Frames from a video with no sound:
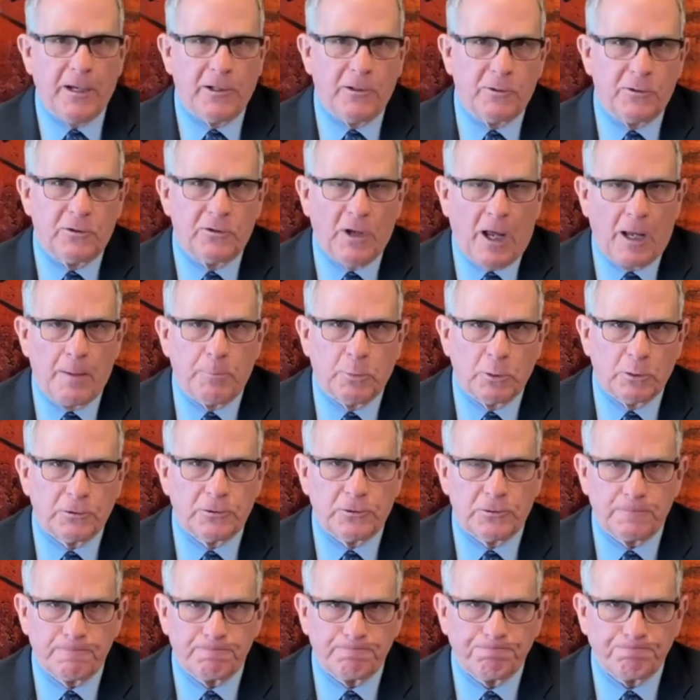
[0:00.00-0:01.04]

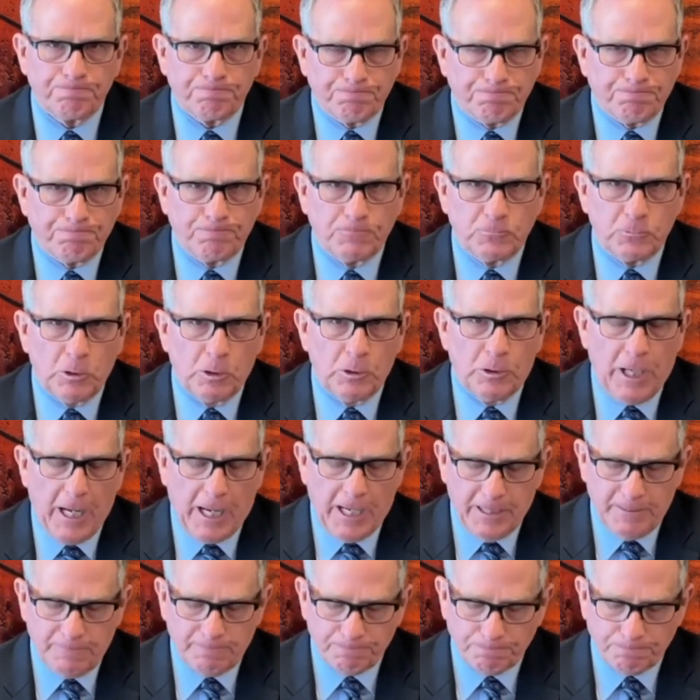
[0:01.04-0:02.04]
disciples. Okay?